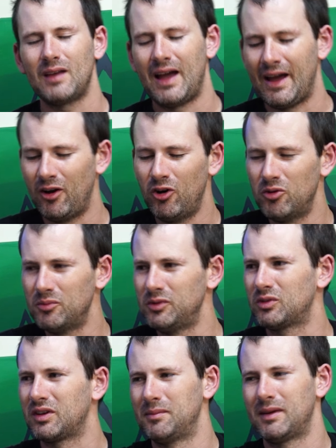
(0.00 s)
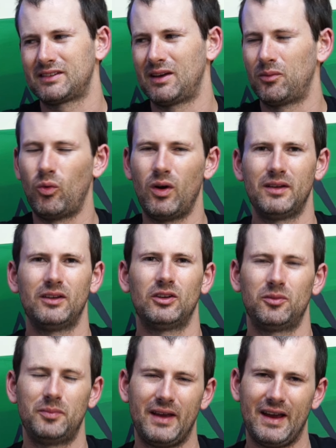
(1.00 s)
At home, you can mix up one
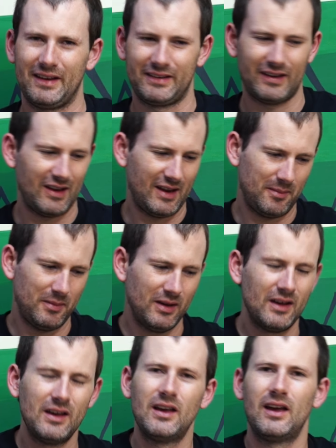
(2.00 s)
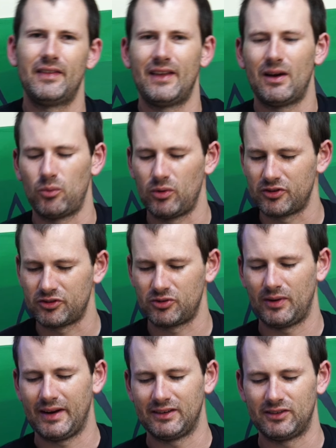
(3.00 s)
little bit at a time, and that works
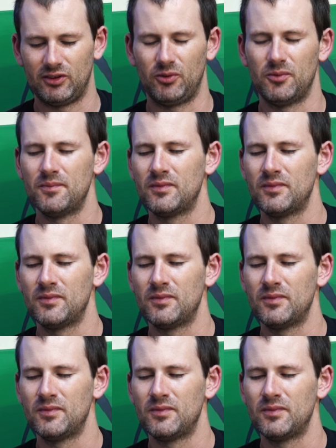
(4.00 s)
great too.